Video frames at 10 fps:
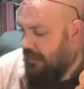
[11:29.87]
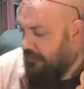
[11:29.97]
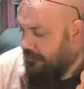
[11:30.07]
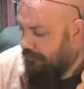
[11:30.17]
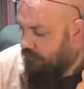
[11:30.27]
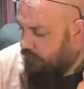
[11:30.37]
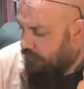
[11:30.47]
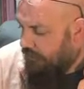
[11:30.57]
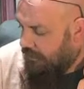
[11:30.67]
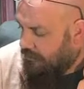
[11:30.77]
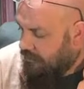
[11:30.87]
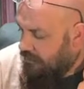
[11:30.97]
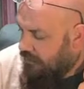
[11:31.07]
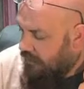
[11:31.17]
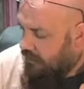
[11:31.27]
at this point.
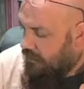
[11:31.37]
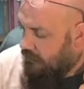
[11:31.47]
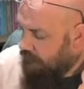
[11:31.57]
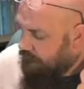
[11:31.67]
All